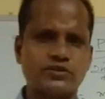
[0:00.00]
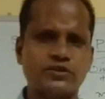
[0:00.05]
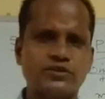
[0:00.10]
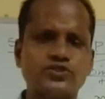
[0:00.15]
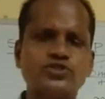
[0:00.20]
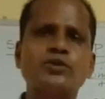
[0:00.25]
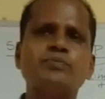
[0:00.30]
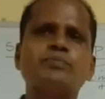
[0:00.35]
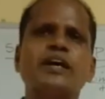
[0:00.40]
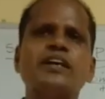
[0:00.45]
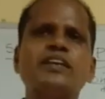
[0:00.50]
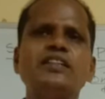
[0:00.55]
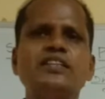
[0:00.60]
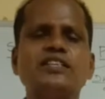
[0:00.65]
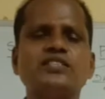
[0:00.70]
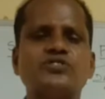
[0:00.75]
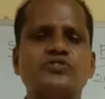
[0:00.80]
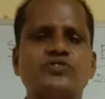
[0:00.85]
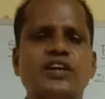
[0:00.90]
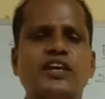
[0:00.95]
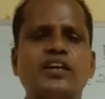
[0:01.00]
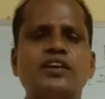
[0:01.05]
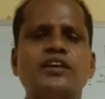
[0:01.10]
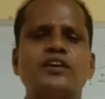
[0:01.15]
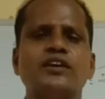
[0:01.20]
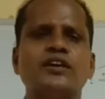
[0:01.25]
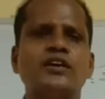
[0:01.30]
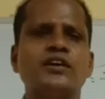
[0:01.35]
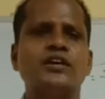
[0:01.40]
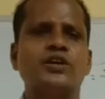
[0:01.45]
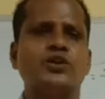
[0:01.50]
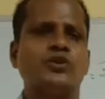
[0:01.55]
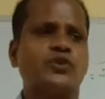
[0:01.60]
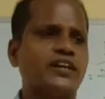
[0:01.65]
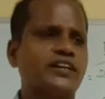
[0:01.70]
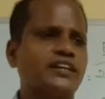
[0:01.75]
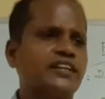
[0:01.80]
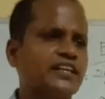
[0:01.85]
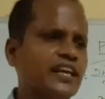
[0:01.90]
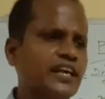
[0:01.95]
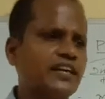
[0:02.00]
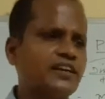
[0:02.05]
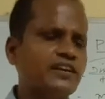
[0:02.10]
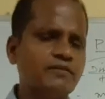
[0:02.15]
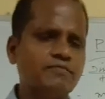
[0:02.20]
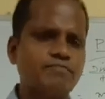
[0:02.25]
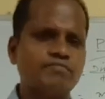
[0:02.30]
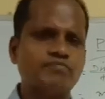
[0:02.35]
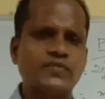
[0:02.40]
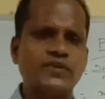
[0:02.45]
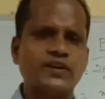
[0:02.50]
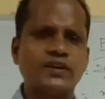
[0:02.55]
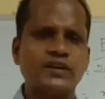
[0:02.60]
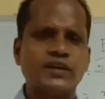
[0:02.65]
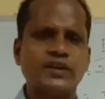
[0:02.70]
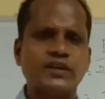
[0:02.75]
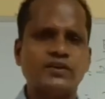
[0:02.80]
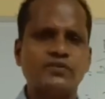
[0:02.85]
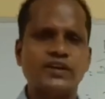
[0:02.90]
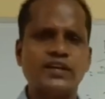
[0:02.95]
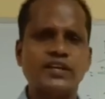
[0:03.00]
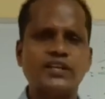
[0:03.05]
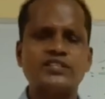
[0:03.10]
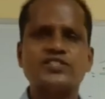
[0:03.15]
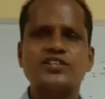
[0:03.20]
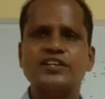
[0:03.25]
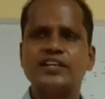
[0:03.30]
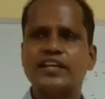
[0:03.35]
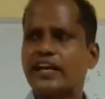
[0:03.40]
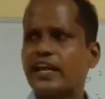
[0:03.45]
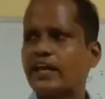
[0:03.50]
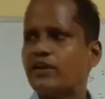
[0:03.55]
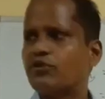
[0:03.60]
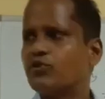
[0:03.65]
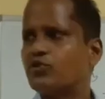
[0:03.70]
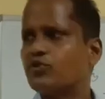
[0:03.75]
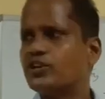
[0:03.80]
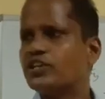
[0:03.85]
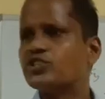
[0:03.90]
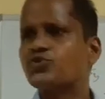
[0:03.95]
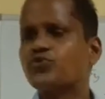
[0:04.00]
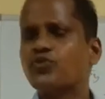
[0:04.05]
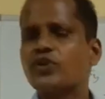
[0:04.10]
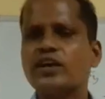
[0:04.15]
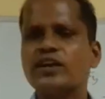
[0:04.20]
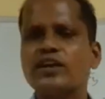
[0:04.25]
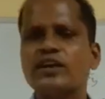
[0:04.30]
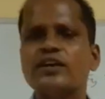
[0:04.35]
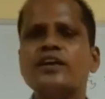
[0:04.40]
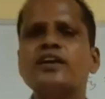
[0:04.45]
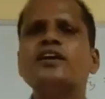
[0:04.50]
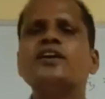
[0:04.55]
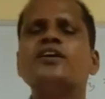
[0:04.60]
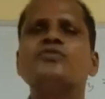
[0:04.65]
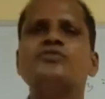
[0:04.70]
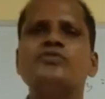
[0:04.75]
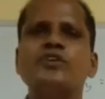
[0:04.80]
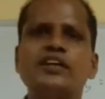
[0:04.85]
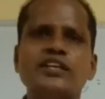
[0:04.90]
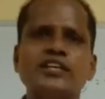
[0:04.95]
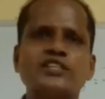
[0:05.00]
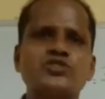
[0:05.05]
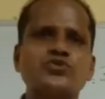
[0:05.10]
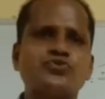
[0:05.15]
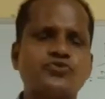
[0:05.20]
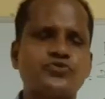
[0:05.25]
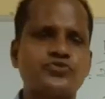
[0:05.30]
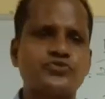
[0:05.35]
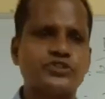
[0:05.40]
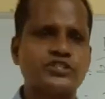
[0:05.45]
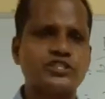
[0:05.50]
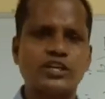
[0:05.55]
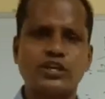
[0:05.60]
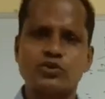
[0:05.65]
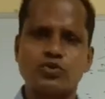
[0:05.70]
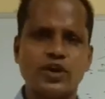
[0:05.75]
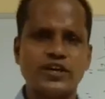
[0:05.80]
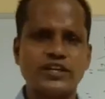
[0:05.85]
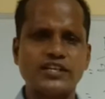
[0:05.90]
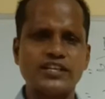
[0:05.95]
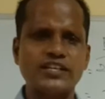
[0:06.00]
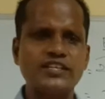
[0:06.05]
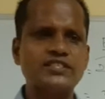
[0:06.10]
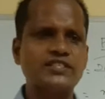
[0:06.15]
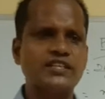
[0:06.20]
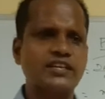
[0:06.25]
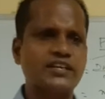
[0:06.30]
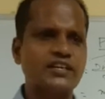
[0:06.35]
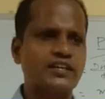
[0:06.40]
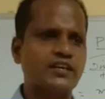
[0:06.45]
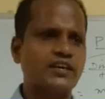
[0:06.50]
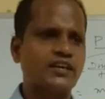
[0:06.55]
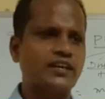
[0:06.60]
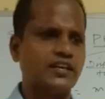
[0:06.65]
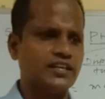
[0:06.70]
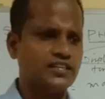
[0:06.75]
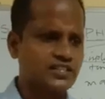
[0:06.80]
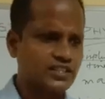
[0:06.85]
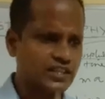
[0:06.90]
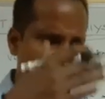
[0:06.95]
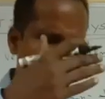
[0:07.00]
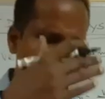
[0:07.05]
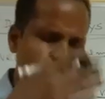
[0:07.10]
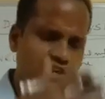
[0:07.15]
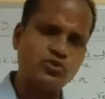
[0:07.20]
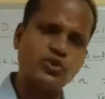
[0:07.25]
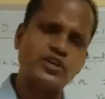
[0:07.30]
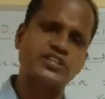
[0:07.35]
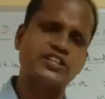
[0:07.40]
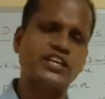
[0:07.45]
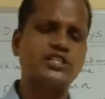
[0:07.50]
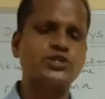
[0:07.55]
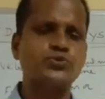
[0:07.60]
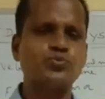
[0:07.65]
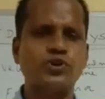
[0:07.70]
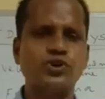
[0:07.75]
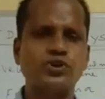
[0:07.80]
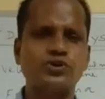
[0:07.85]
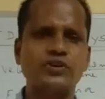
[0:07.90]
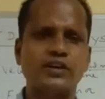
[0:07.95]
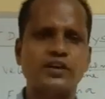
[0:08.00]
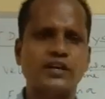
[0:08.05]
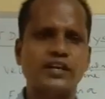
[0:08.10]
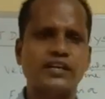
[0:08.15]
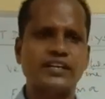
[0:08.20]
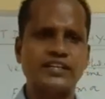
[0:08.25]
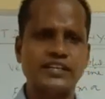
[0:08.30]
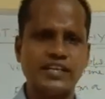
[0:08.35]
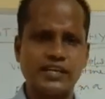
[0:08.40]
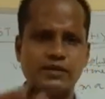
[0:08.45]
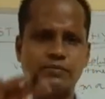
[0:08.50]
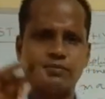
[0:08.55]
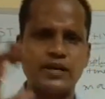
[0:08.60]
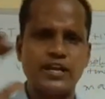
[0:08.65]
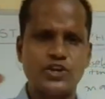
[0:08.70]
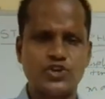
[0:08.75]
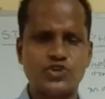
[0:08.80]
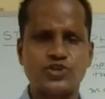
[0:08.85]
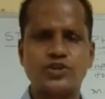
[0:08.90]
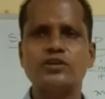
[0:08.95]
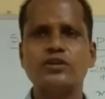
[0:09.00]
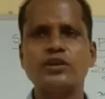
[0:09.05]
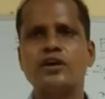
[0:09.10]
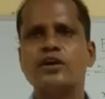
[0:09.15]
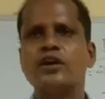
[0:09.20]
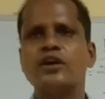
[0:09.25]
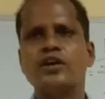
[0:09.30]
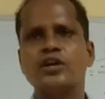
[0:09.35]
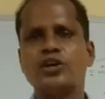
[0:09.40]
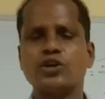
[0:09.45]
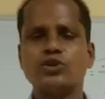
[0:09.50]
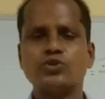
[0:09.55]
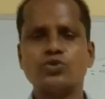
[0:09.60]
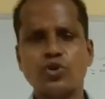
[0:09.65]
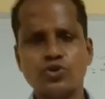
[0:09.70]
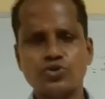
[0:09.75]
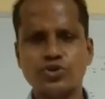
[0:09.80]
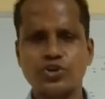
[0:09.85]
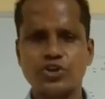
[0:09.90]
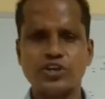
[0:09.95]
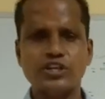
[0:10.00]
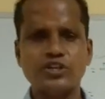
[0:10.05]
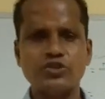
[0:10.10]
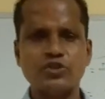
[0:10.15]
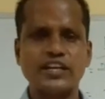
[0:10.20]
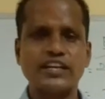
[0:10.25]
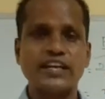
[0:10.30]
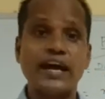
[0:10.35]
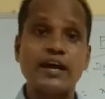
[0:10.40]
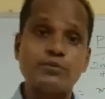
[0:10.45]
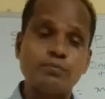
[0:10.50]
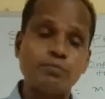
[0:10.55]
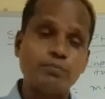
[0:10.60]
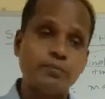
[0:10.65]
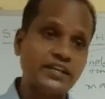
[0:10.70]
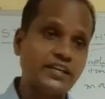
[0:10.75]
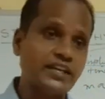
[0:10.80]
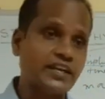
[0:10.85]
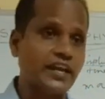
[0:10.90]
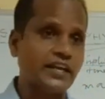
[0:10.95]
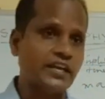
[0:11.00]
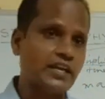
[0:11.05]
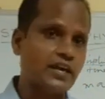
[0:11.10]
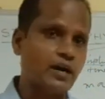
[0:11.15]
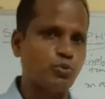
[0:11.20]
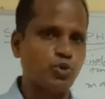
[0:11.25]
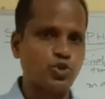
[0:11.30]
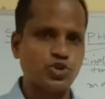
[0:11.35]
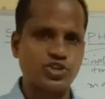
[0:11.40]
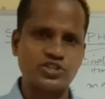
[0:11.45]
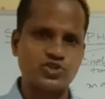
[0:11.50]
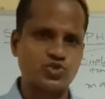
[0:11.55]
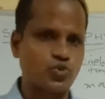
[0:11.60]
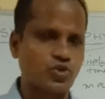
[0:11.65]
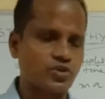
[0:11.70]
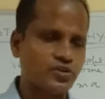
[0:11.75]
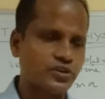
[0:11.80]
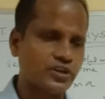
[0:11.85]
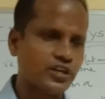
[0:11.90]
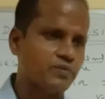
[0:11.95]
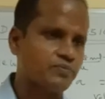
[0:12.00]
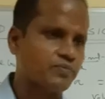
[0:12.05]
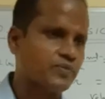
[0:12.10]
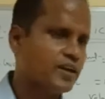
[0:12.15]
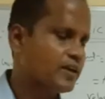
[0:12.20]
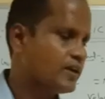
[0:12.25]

So by this way you can derive various derived units for various physical quantities. It is given in your textbook in a tabulation. You can go through it. You can have better idea about this one. Okay.